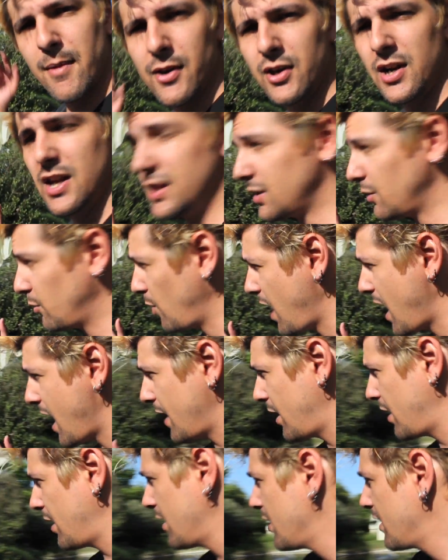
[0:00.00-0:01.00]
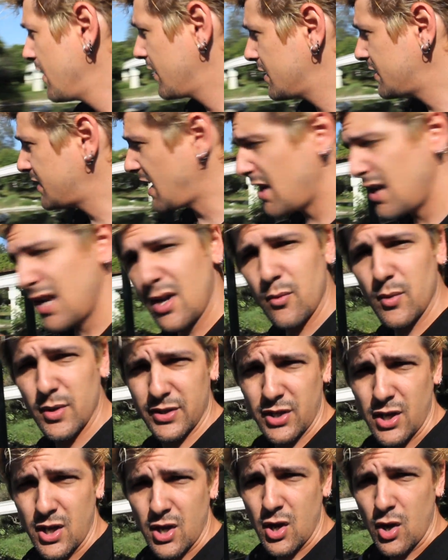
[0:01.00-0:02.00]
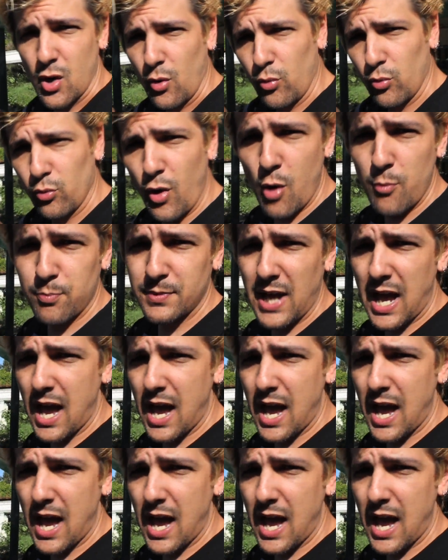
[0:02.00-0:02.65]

underneath the water. This area was roped